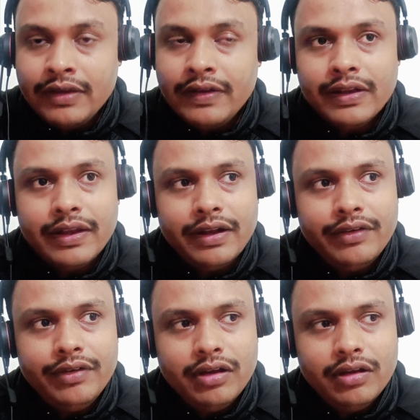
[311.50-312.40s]

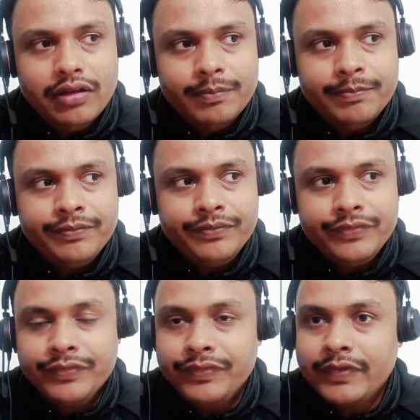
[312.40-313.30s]
And
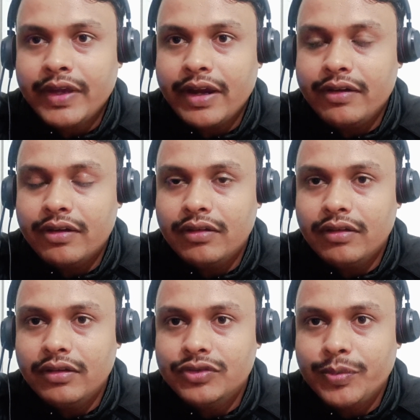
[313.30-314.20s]
at
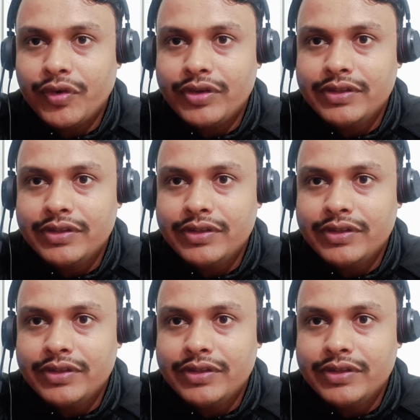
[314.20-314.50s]
unsupervised,